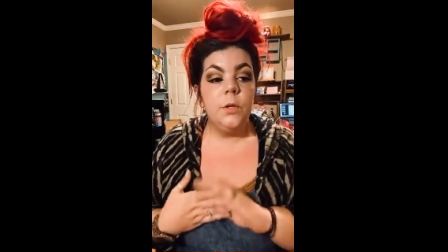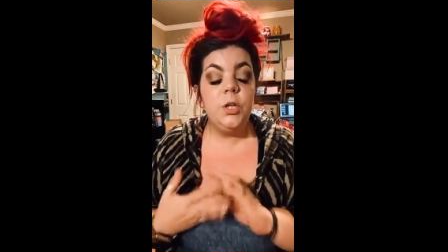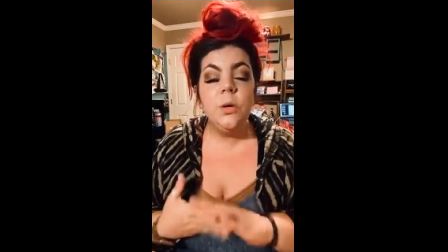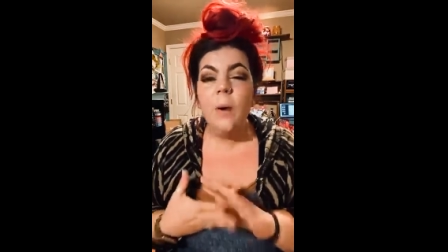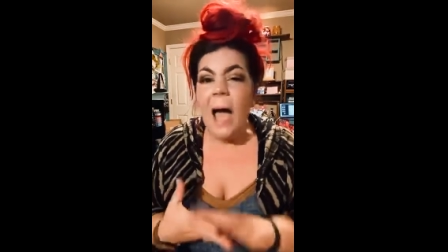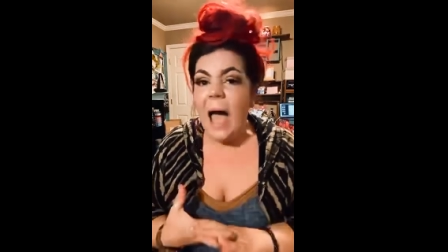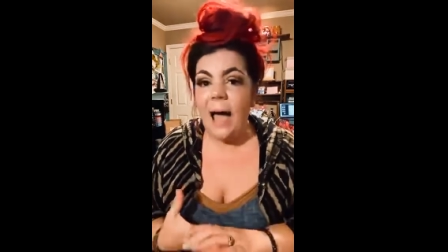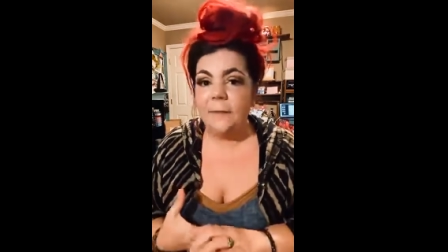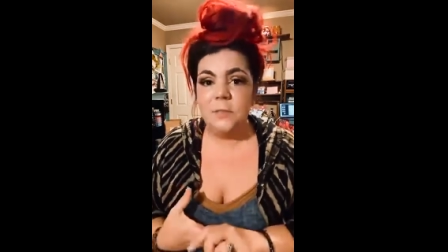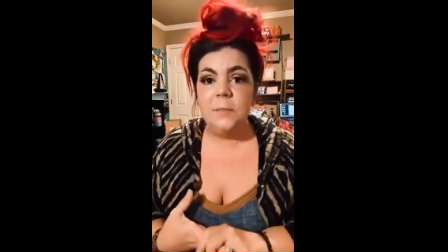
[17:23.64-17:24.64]
you don't
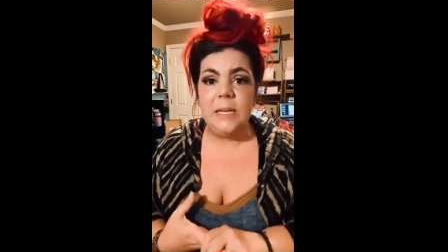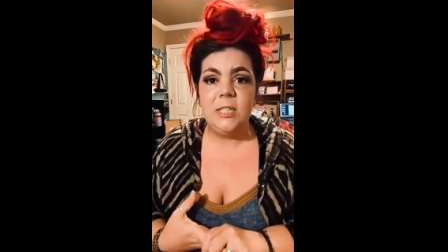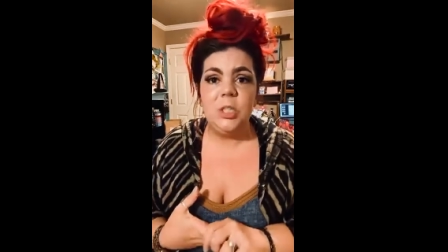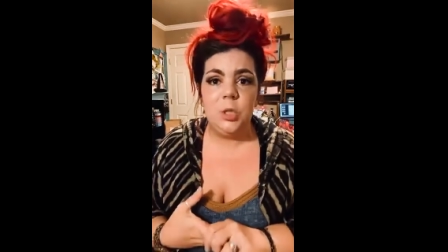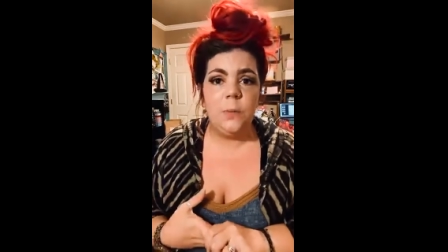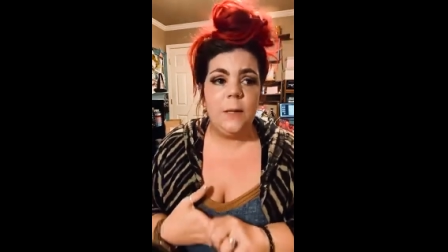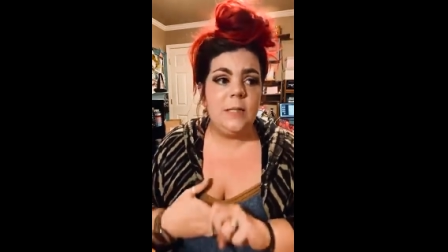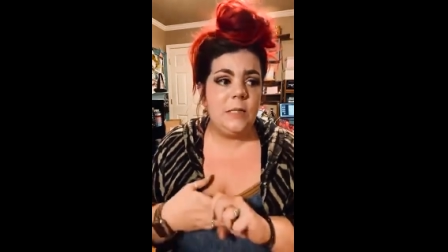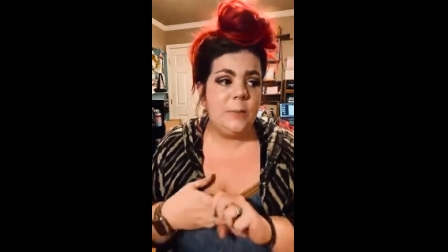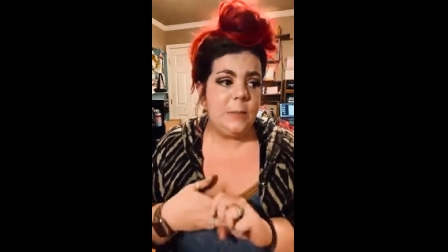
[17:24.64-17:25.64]
have to be
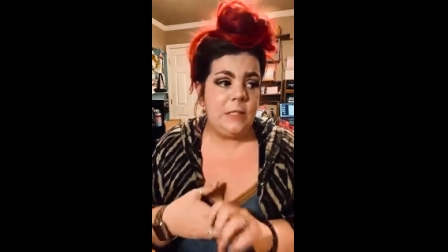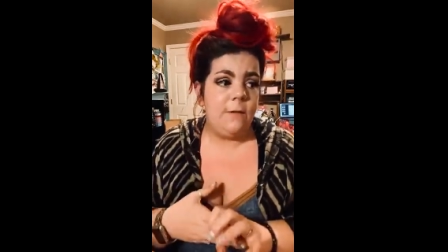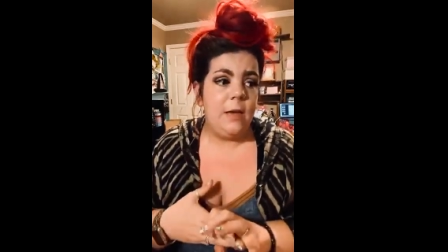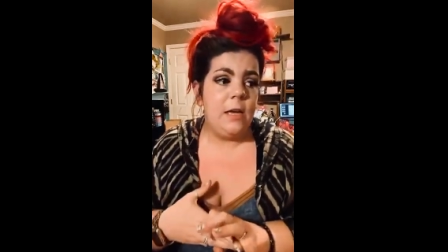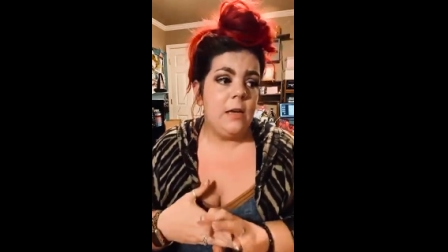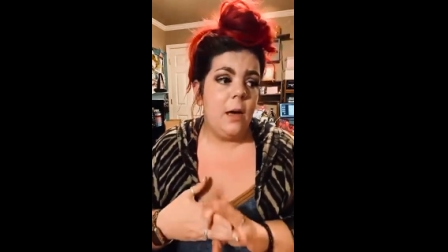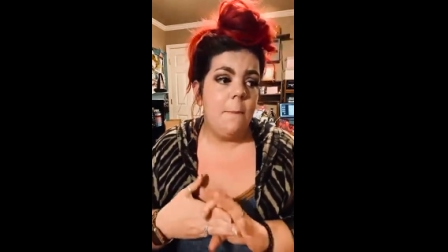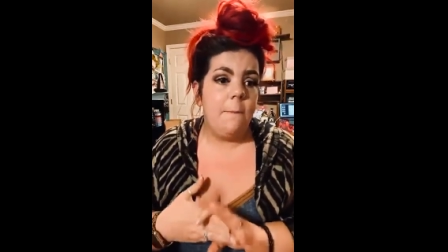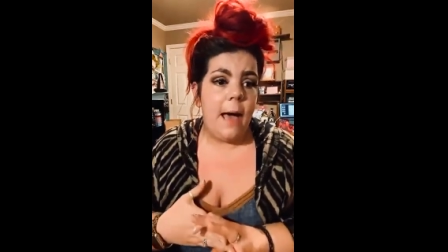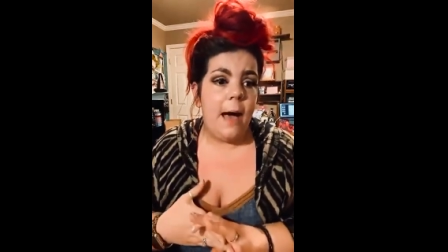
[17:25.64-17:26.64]
stupid specific
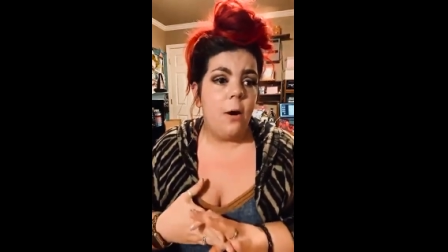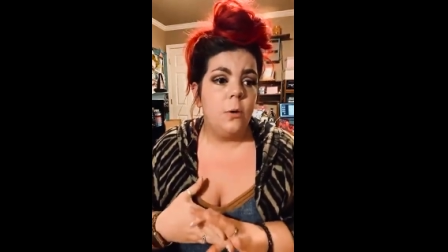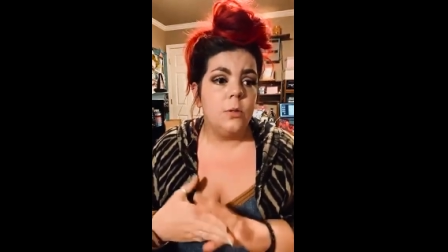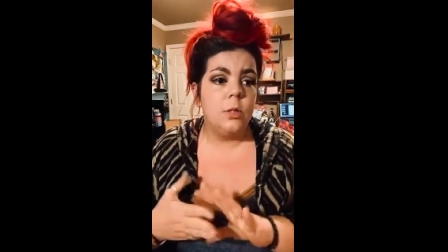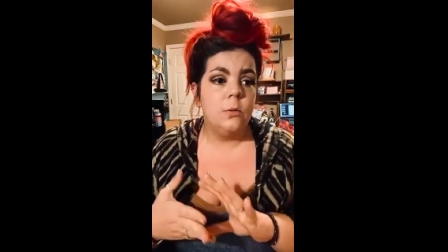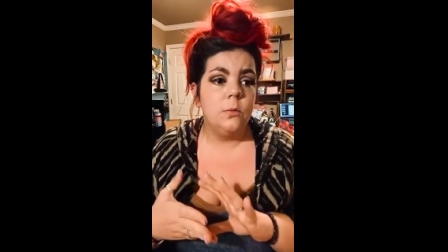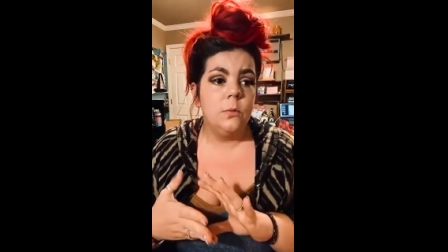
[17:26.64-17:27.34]
about